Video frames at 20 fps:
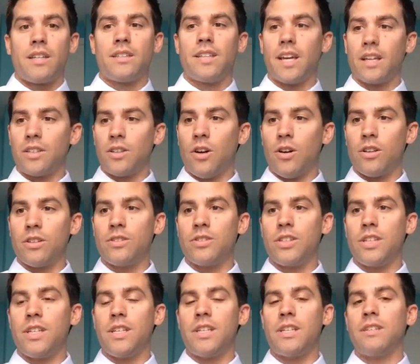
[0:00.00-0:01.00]

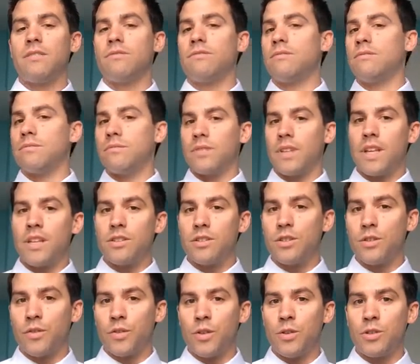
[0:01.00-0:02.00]
Technology
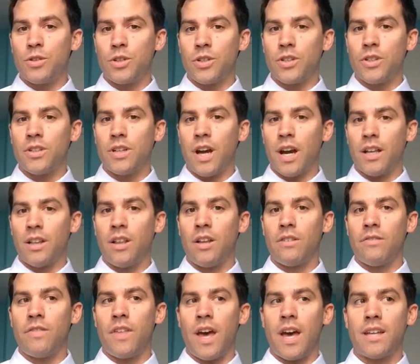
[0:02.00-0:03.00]
is the future. I
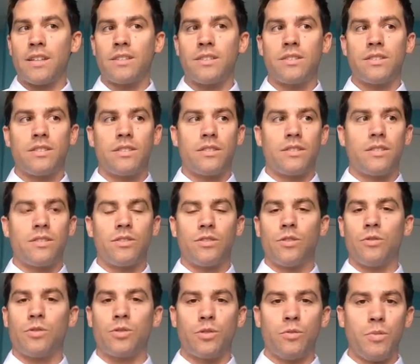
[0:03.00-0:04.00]
love that
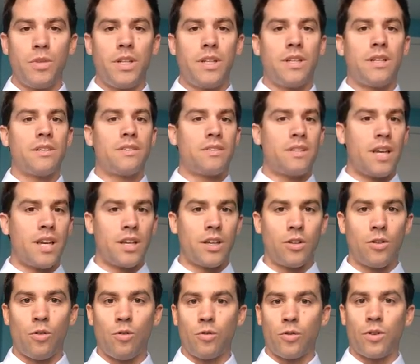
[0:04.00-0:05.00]
social media is
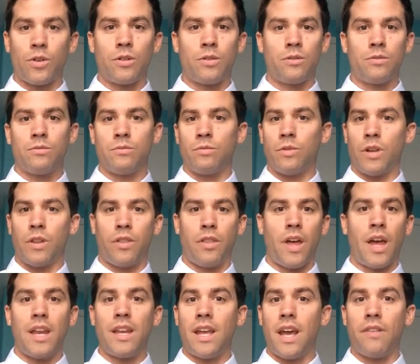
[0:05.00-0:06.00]
taken over
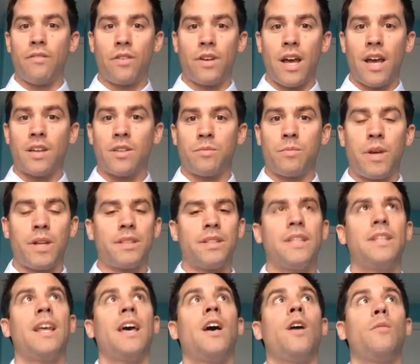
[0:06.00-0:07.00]
with any, every
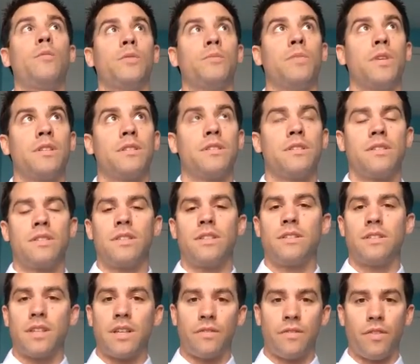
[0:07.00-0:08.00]
aspect. It helps
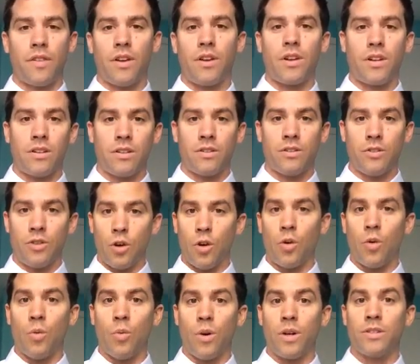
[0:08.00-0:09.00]
businesses if they
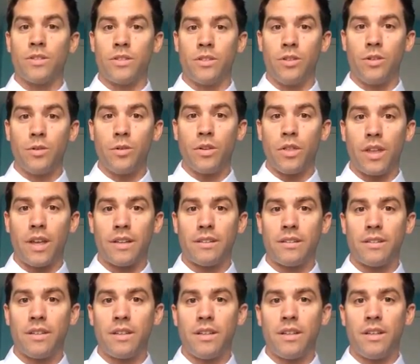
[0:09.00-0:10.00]
know what to do with it.